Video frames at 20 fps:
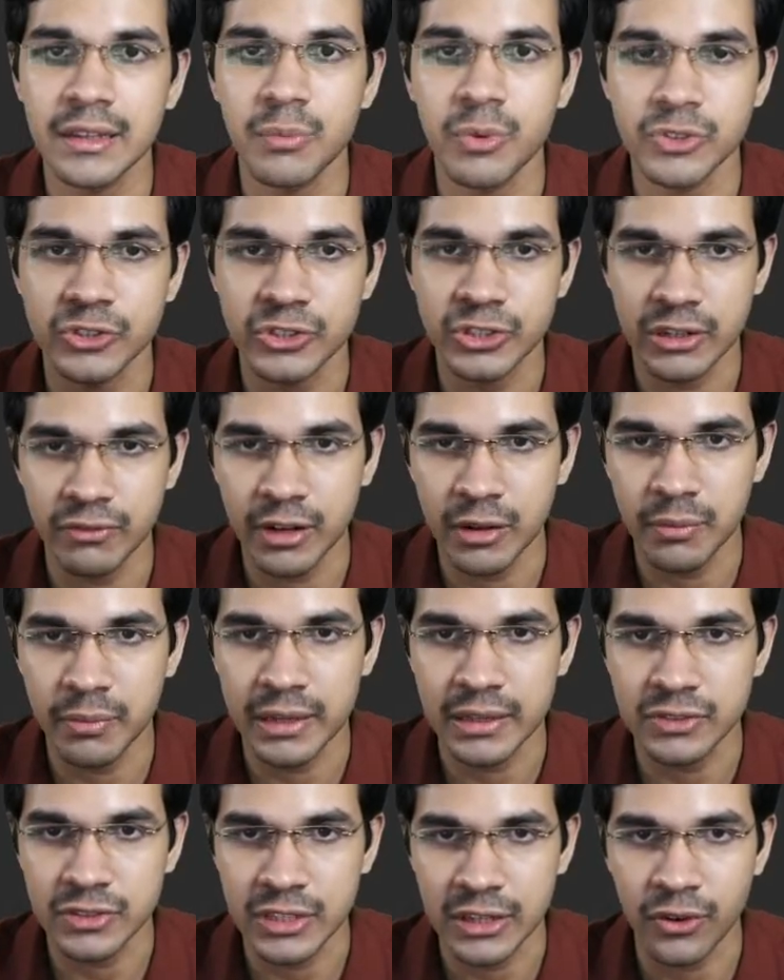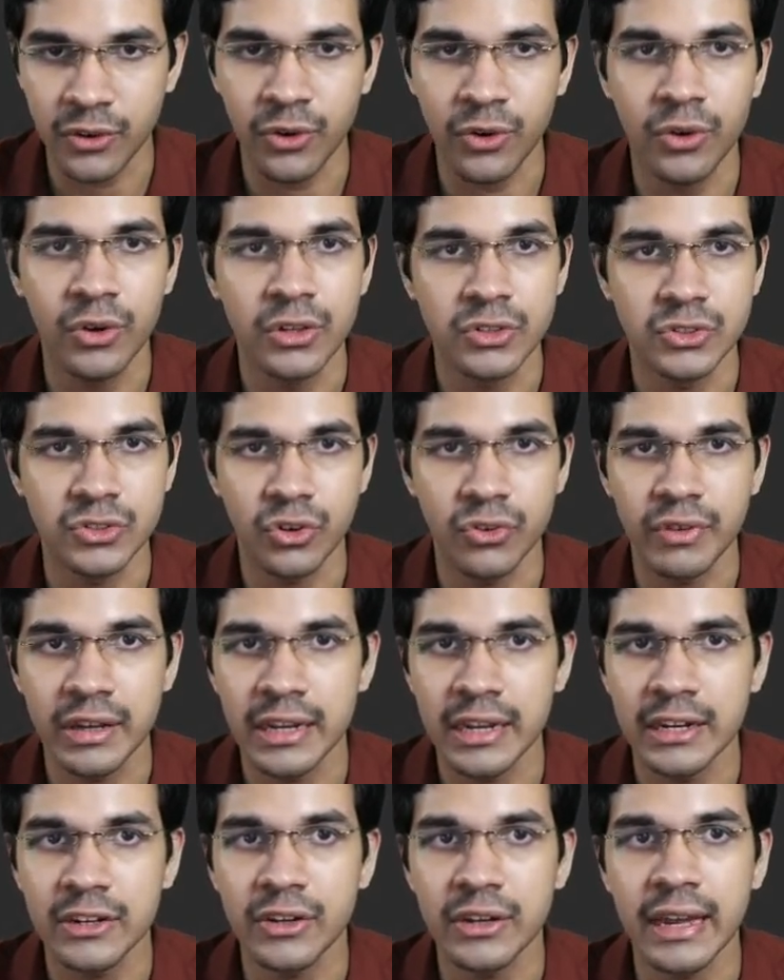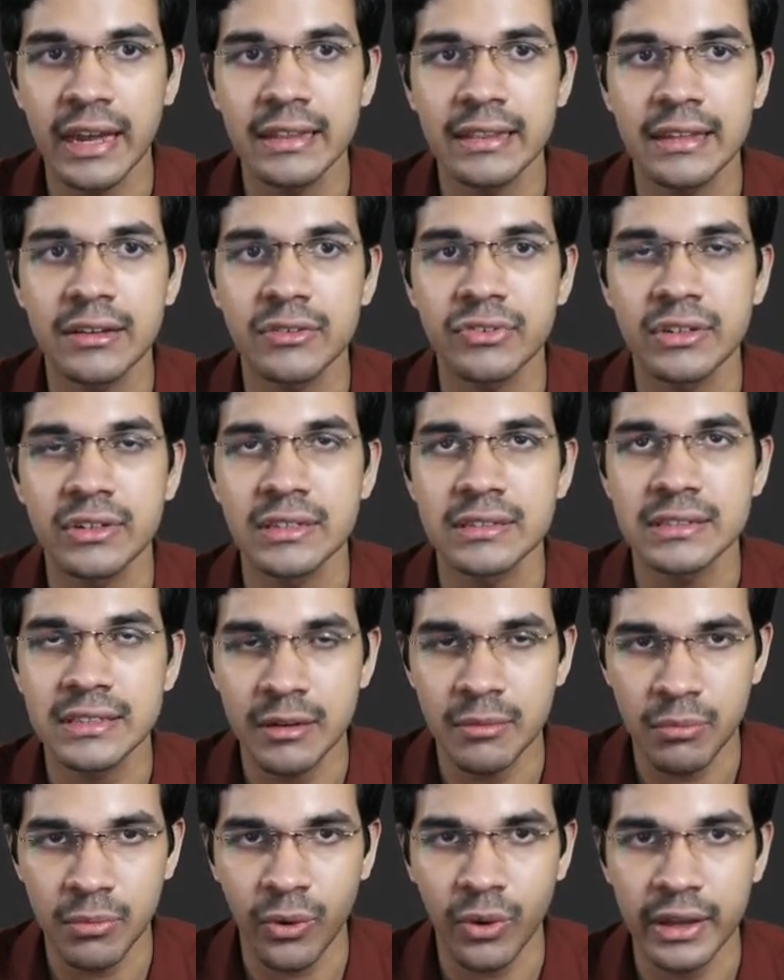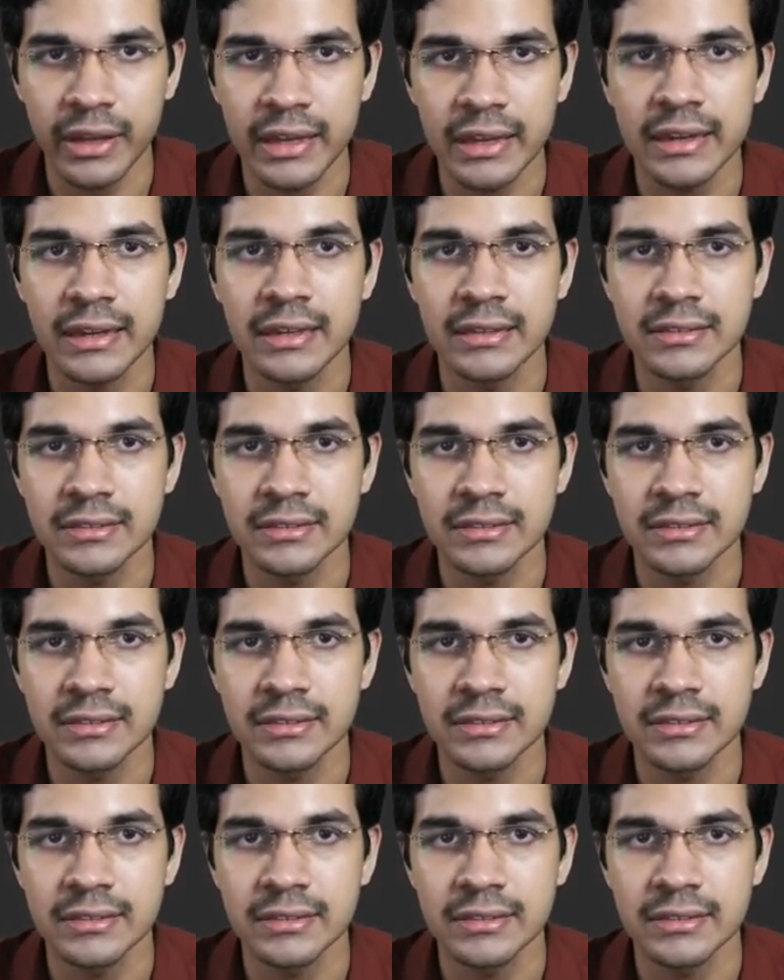position will be 0. So we need to get the first employee